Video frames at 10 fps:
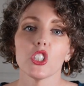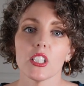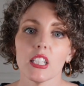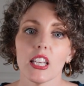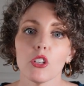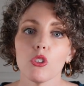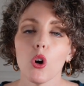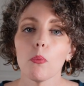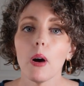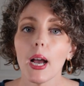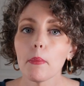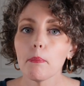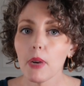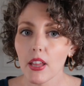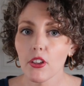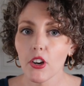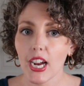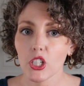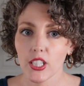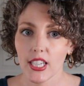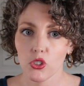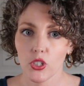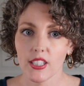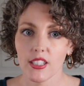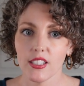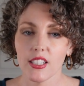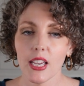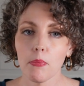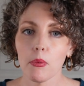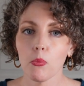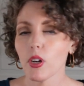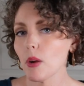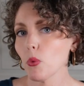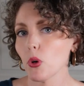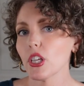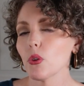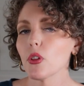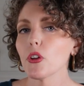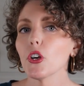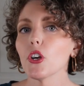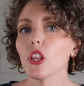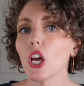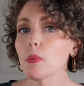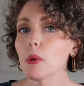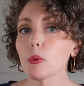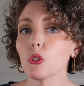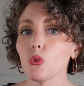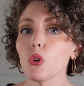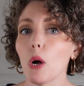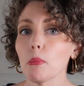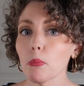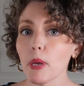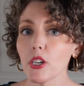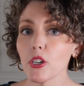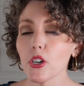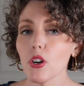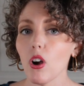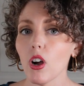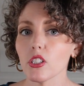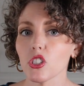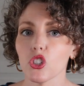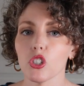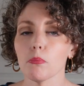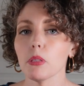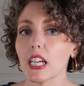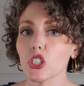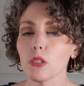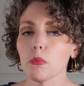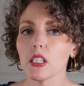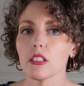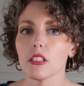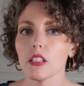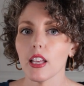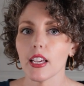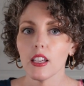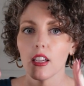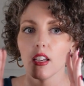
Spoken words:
Just to let you know, my mother actually has dry skin type, and when I'm working with her, a lot of people do compliment her on just her complexion because it's like